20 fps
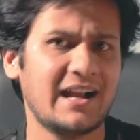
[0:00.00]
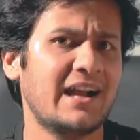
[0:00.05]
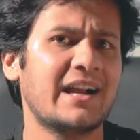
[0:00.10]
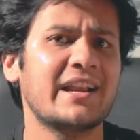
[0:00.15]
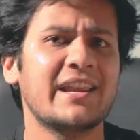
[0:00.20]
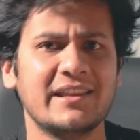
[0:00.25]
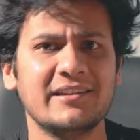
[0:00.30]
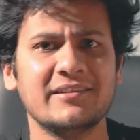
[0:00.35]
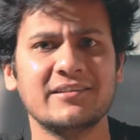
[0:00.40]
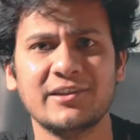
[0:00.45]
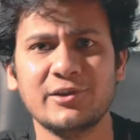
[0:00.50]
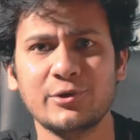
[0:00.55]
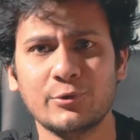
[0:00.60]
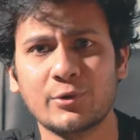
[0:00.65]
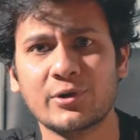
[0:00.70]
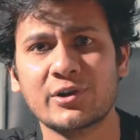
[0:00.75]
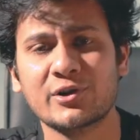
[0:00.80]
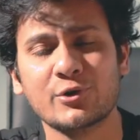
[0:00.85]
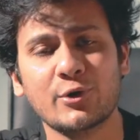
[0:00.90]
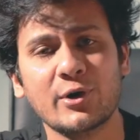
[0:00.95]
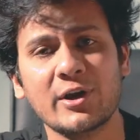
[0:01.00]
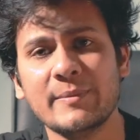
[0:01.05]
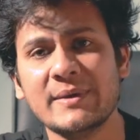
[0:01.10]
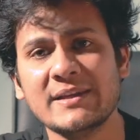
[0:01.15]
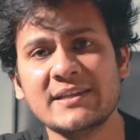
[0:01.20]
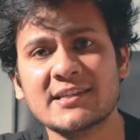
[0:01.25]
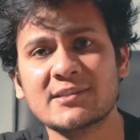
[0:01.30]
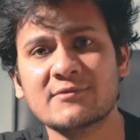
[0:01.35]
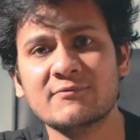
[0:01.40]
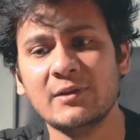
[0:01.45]
Again, your raw
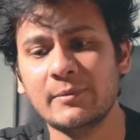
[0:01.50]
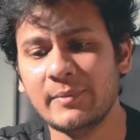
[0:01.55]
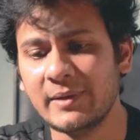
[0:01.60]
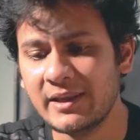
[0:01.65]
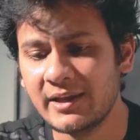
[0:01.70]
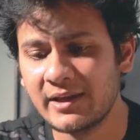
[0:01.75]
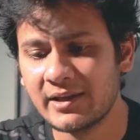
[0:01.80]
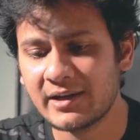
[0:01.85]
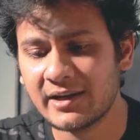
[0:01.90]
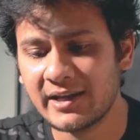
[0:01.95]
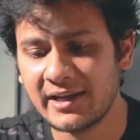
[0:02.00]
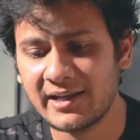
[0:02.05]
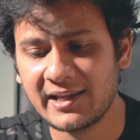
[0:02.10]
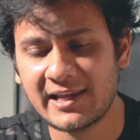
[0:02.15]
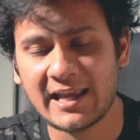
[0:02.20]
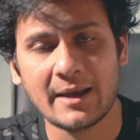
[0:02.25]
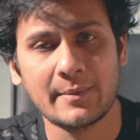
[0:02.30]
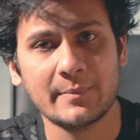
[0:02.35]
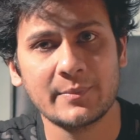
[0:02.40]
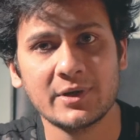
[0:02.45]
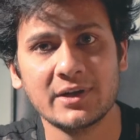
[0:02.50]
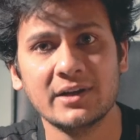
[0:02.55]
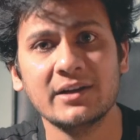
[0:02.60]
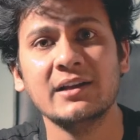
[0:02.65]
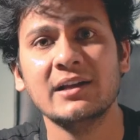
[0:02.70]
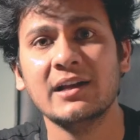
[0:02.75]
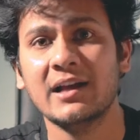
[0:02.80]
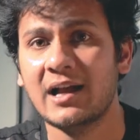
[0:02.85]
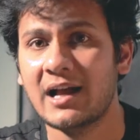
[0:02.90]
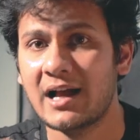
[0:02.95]
images will be there in camera.
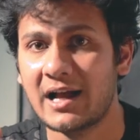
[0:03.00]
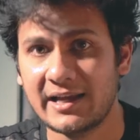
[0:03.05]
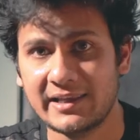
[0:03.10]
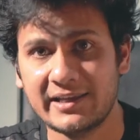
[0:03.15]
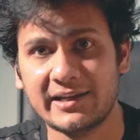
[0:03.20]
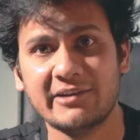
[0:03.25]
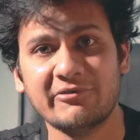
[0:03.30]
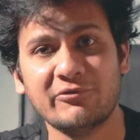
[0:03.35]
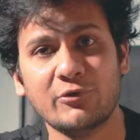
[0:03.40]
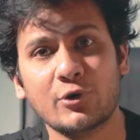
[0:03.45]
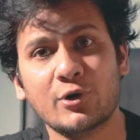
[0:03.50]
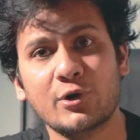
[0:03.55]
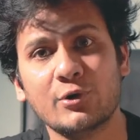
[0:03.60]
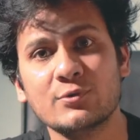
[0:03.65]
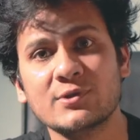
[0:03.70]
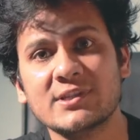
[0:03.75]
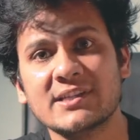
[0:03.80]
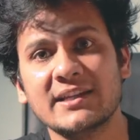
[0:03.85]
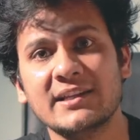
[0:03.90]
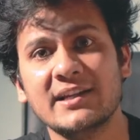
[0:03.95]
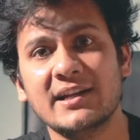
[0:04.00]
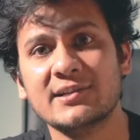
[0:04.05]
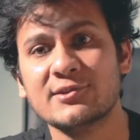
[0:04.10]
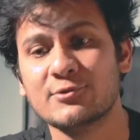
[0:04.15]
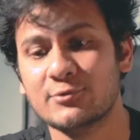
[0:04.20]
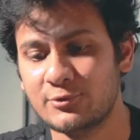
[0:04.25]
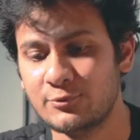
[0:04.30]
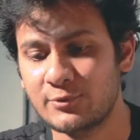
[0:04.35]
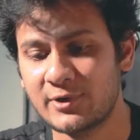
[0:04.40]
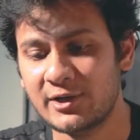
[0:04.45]
I think I forgot to say that,
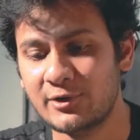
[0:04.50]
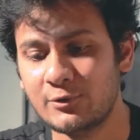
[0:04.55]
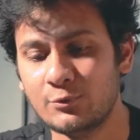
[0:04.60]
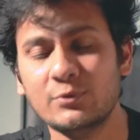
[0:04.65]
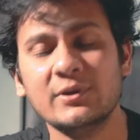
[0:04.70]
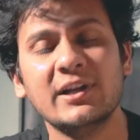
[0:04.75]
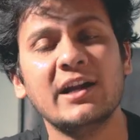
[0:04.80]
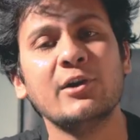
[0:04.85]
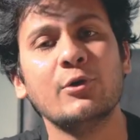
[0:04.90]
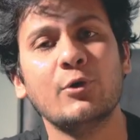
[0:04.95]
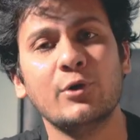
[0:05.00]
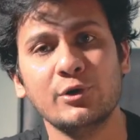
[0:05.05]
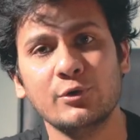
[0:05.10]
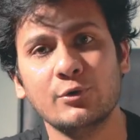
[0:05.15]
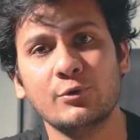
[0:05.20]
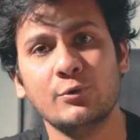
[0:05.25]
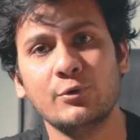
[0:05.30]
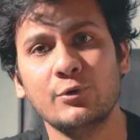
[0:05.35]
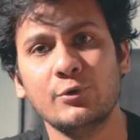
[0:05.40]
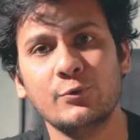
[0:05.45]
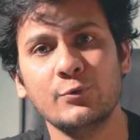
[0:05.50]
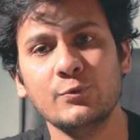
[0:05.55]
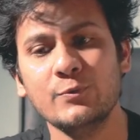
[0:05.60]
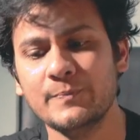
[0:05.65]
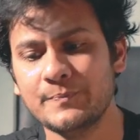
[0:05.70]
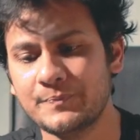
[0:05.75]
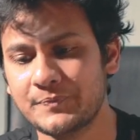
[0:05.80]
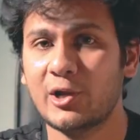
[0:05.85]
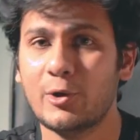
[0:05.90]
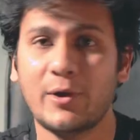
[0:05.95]
so you can do that on your own too.
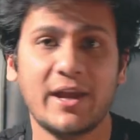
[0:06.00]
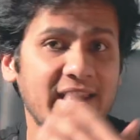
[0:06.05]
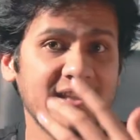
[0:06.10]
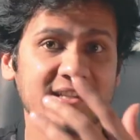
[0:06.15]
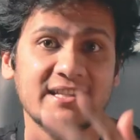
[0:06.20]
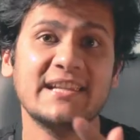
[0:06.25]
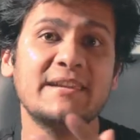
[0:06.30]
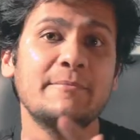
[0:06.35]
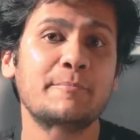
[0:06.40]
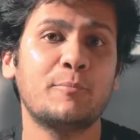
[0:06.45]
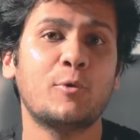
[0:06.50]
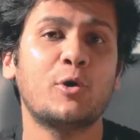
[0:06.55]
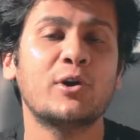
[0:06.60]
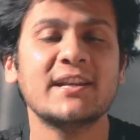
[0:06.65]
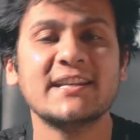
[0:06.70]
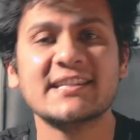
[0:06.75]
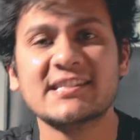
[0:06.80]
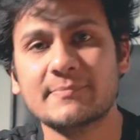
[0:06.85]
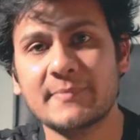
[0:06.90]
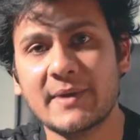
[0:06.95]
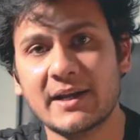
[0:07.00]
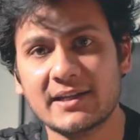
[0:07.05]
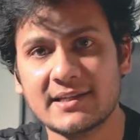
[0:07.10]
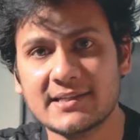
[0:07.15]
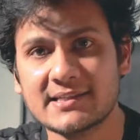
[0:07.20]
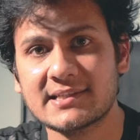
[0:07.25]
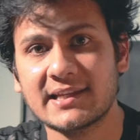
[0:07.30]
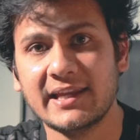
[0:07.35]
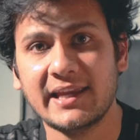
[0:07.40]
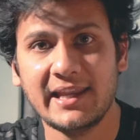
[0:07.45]
Now, another important aspect
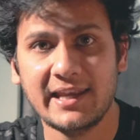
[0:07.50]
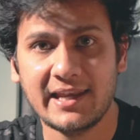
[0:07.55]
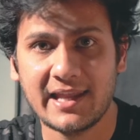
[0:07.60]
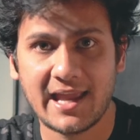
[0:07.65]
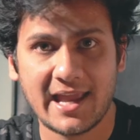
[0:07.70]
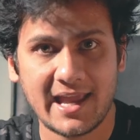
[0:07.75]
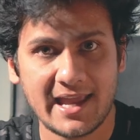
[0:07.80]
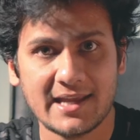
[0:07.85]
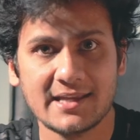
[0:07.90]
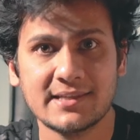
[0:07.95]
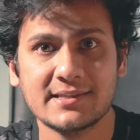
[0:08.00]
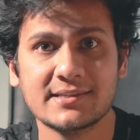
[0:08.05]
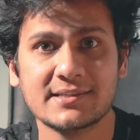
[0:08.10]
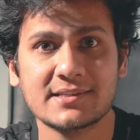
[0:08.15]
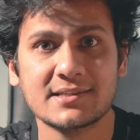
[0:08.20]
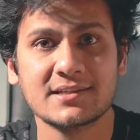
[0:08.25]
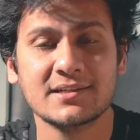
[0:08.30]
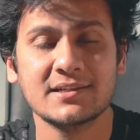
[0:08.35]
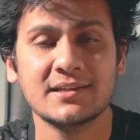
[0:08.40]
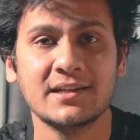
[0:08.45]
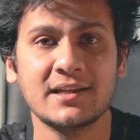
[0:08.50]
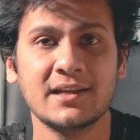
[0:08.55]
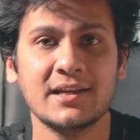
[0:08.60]
is enhanced